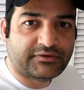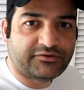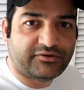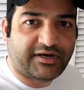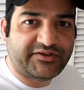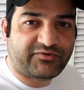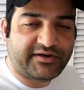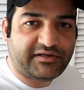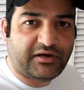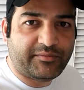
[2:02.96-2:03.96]
So guys,
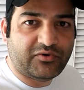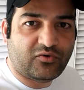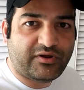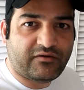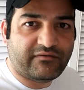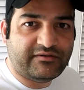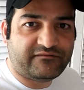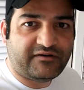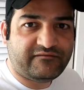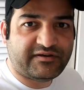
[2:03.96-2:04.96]
right now I'm recording with the
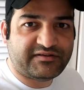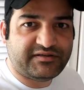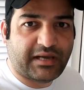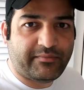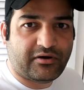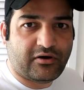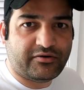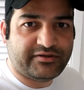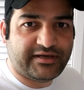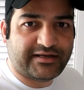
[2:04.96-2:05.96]
front-facing camera
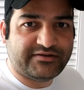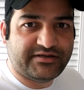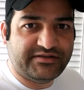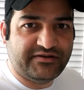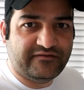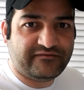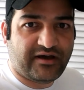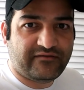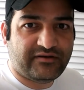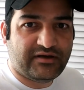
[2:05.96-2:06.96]
on the LG
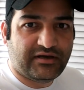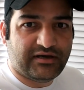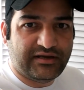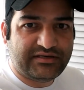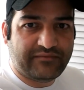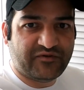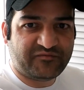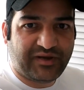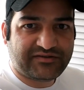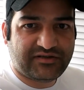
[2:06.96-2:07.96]
G5. In terms of
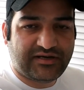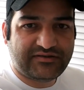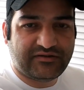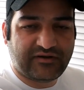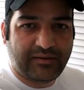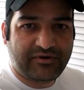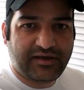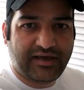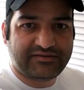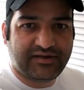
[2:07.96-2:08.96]
specs, guys, the camera
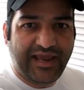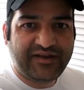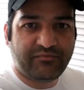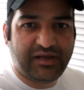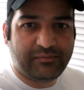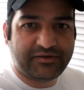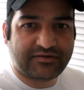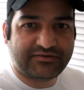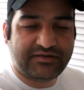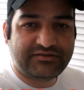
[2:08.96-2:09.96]
has an 8
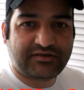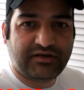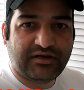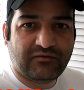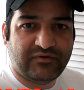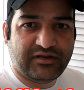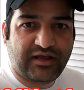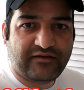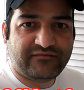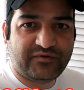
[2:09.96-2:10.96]
megapixel sensor with an
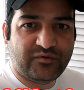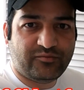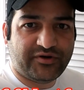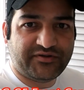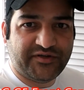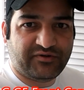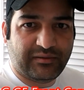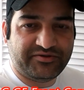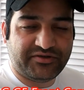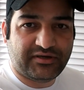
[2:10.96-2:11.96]
f2.0
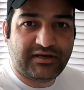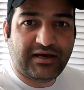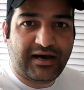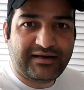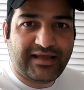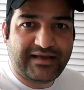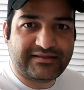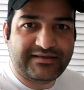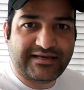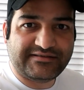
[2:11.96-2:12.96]
aperture, unlike
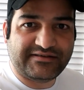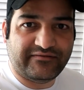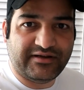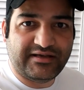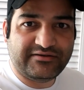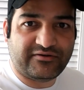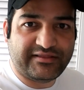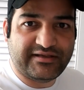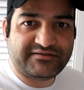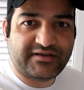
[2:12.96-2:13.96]
the S7 Edge or in
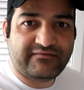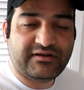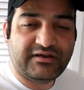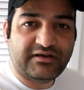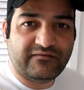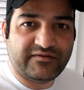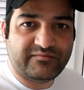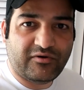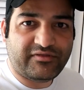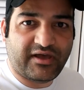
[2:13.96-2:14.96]
the S7, which
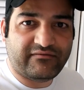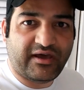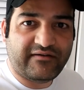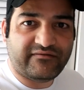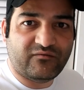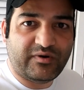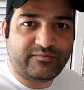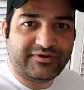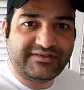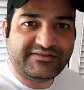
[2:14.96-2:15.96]
both have
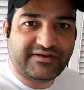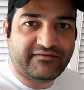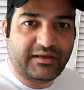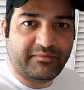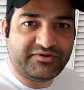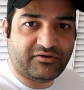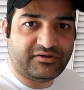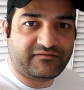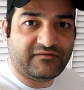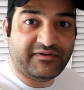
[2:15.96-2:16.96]
f1.7 aperture on
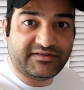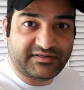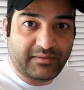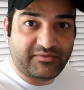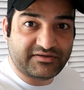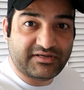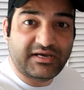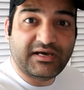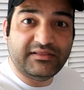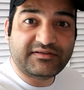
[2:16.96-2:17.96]
the front-facing cameras.
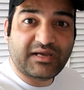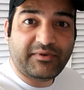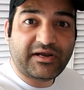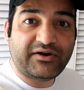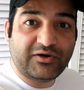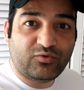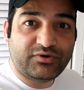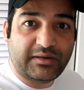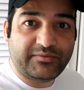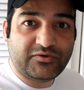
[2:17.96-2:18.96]
This camera can record
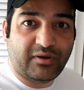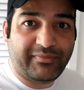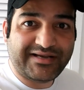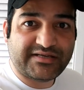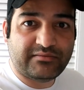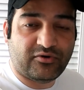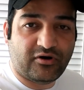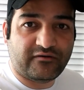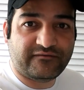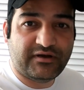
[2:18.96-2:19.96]
up to a maximum
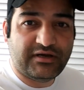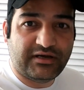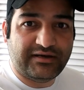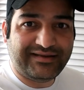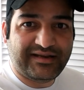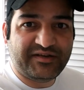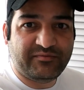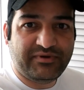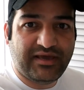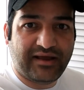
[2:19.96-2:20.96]
of
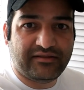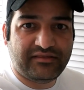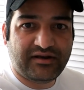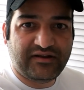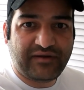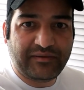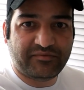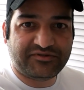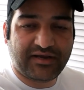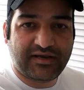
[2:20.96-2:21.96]
1080p at 30 frames
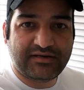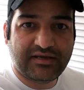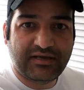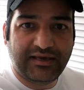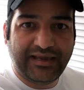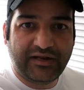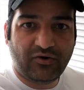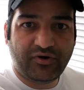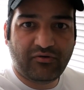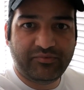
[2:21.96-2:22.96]
per second. It
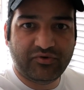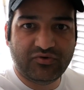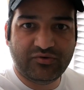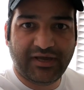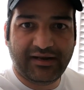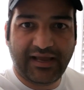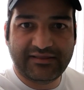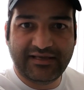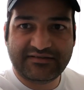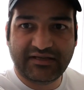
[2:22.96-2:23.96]
cannot record up to 2K
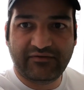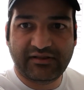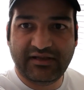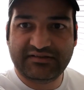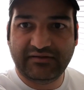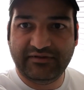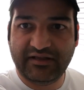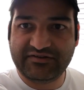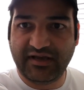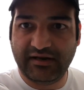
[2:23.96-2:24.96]
like the S7 and the S7
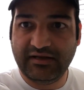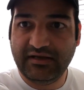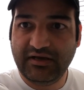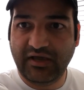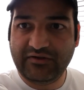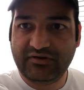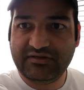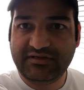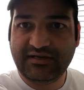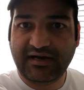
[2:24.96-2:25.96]
Edge can. As you
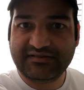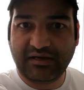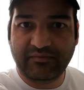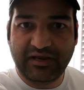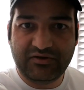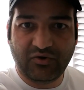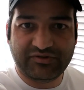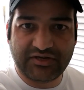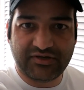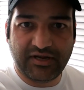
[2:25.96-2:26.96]
can see, guys, I'm
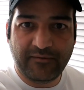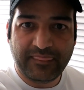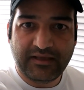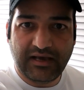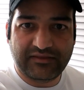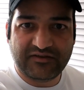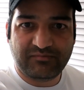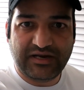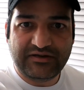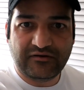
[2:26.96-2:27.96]
indoors actually, and there's
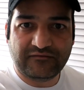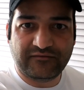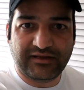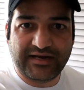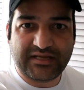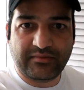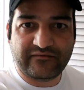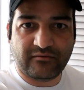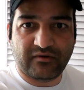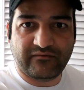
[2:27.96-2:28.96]
plenty of light coming
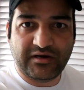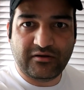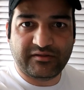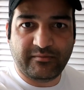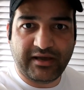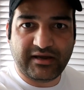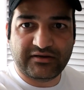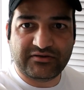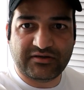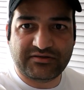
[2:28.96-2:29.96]
from my window at the back end,
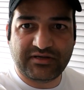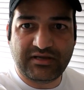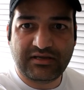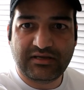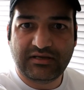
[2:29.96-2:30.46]
as you can see.